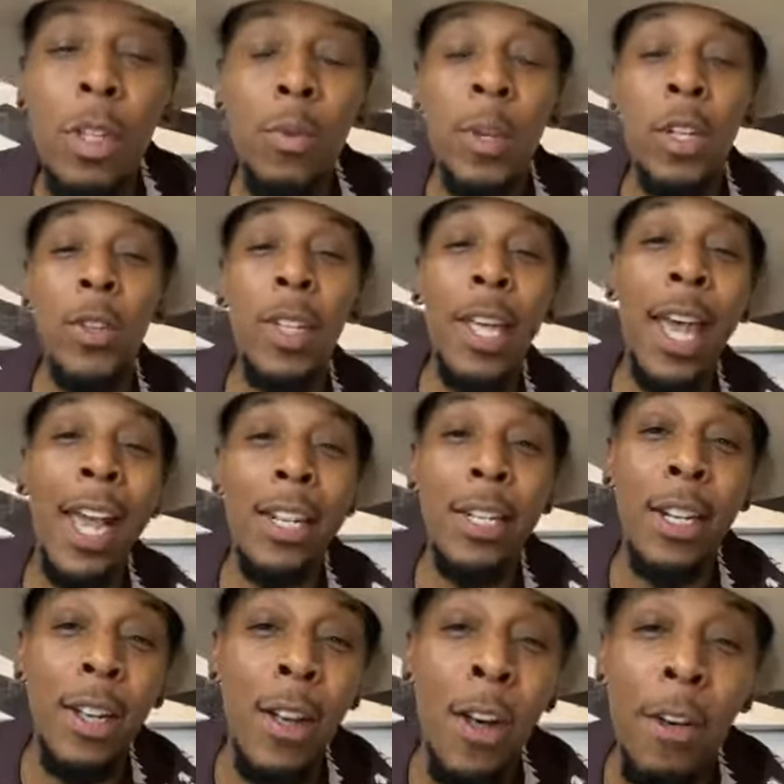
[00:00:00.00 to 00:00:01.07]
Once we do the
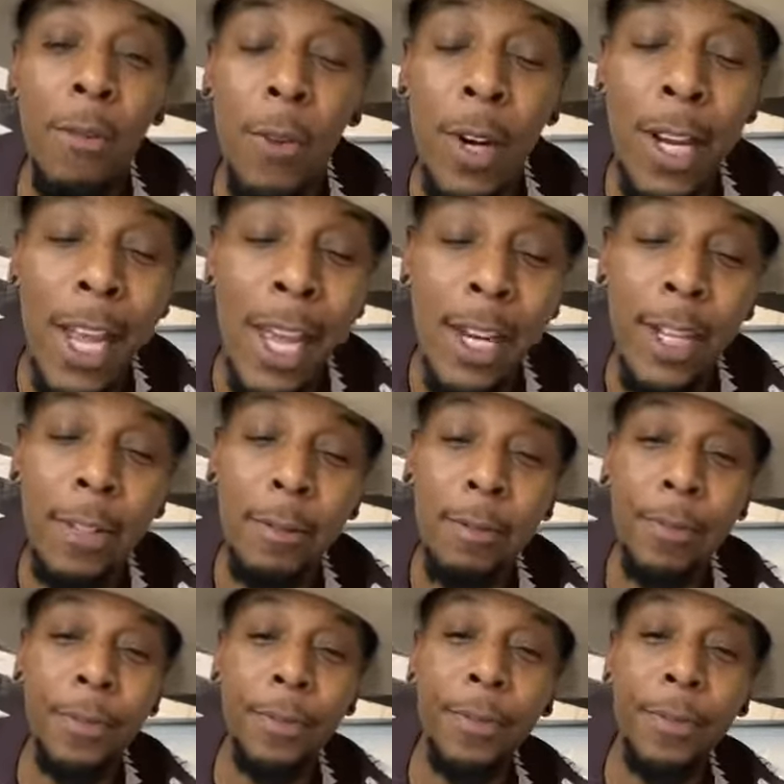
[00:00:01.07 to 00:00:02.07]
casting call for Atlanta,